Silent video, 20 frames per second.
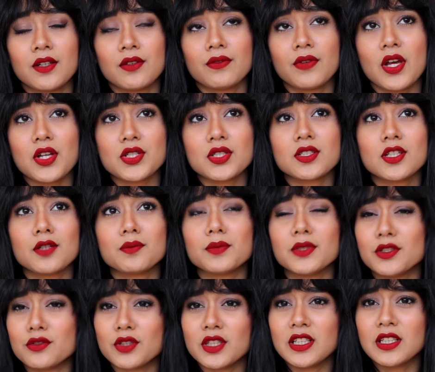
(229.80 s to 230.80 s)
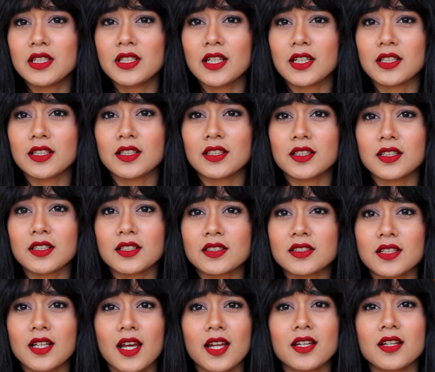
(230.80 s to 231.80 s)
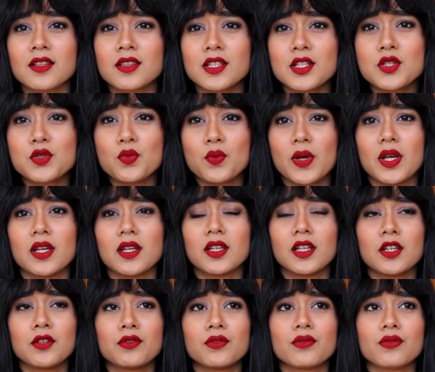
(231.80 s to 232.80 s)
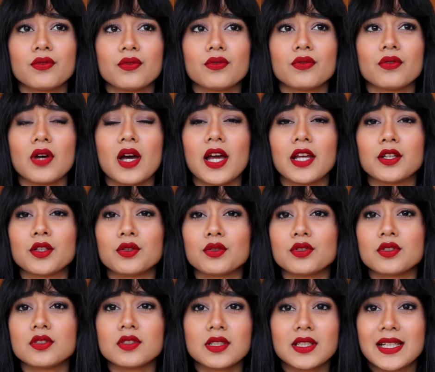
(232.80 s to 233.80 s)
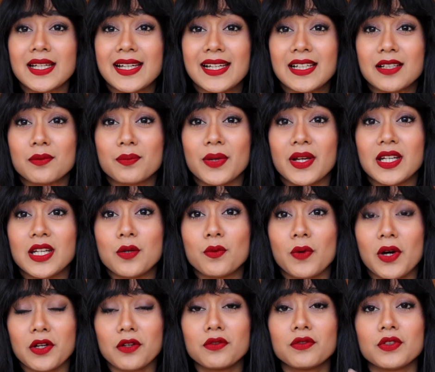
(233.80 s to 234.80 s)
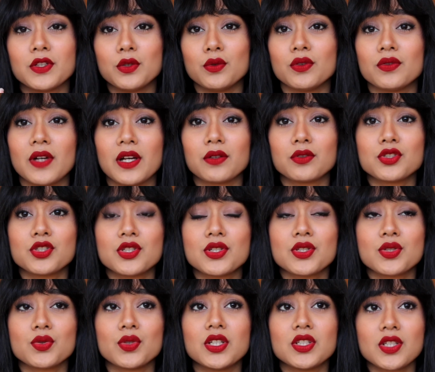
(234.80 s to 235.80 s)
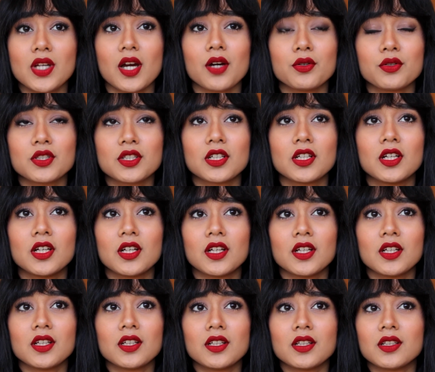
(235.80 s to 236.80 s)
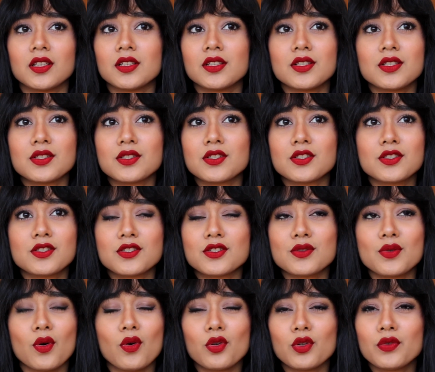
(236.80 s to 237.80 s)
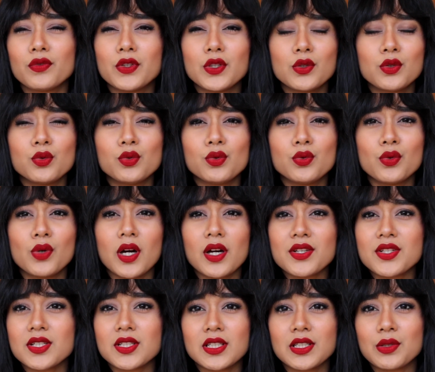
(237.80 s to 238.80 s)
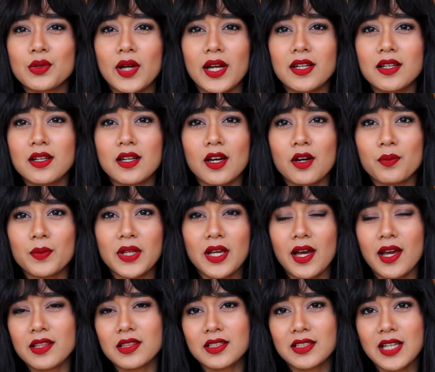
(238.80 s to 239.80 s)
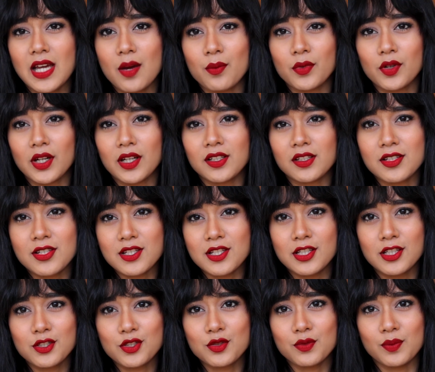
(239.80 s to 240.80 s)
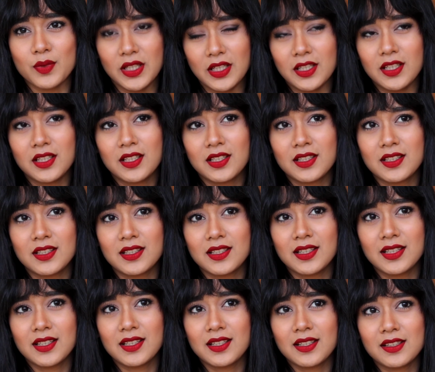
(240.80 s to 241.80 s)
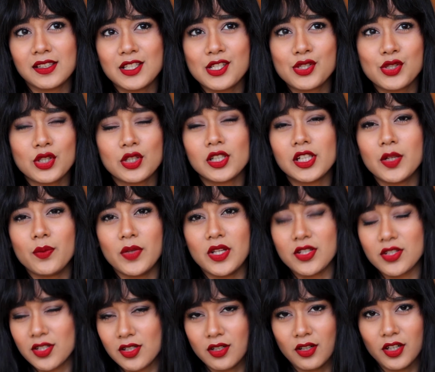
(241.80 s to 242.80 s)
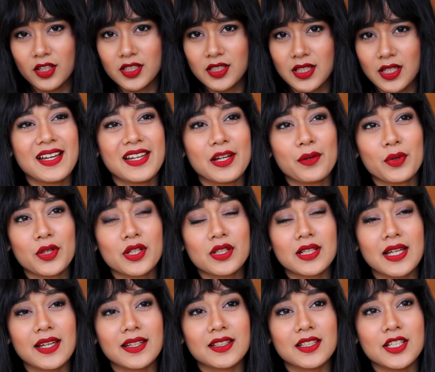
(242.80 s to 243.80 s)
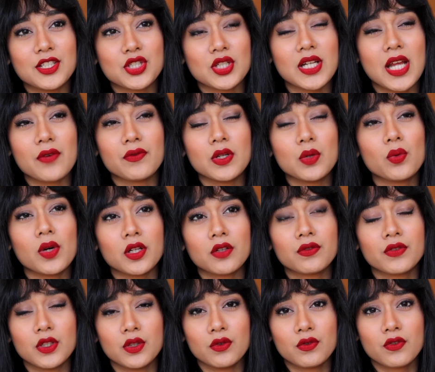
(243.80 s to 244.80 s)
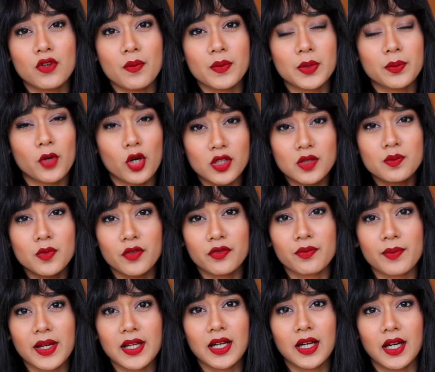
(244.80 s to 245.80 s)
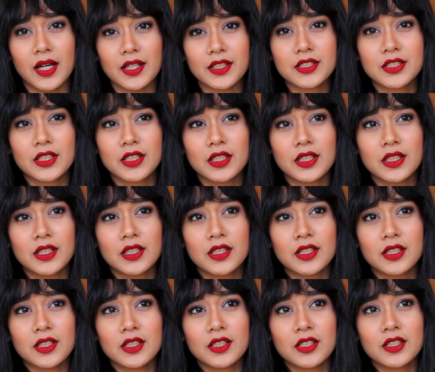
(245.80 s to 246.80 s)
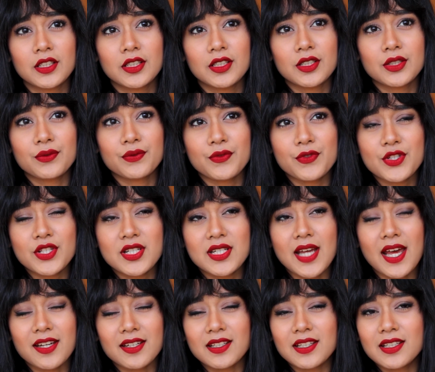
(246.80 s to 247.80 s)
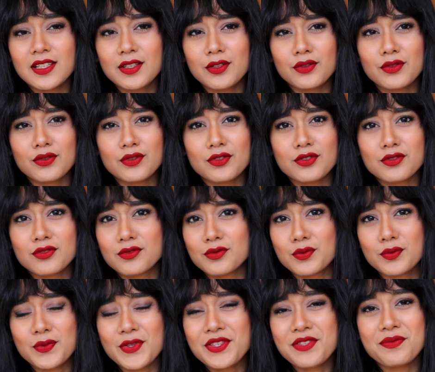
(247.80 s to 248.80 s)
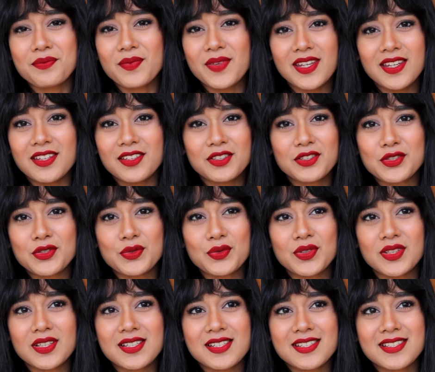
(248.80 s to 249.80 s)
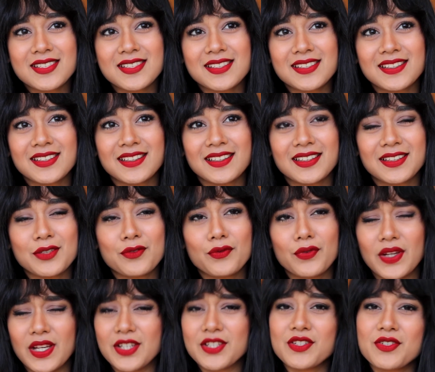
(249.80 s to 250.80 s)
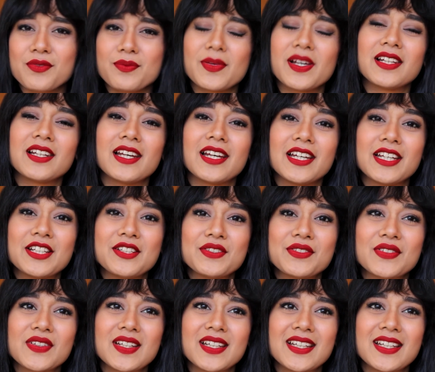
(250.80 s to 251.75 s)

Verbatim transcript: fashion and beauty. And, and in this way, if I could help any one of you, if I could just reach out to all of you who are sitting right now behind the camera listening to me, this really means a lot. And I want to thank each and every one of you from the bottom of my heart for standing with me through this phase of my life